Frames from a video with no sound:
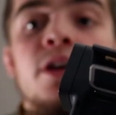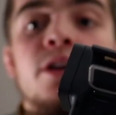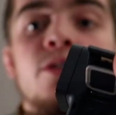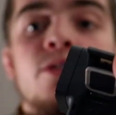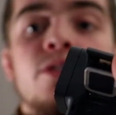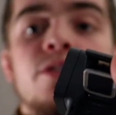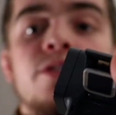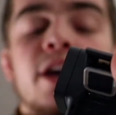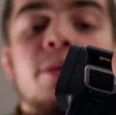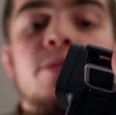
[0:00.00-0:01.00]
It uses
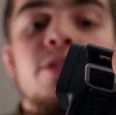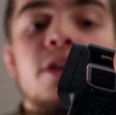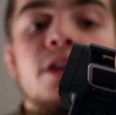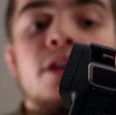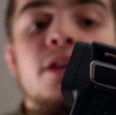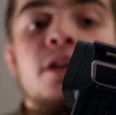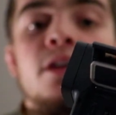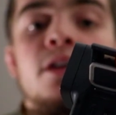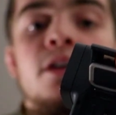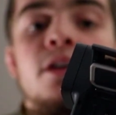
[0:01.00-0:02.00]
Type-C,
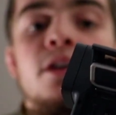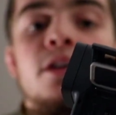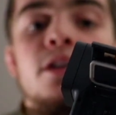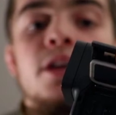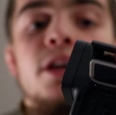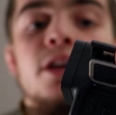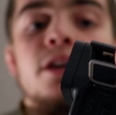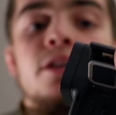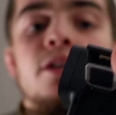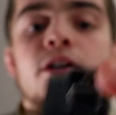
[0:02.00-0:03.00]

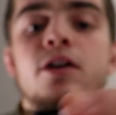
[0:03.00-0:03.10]
and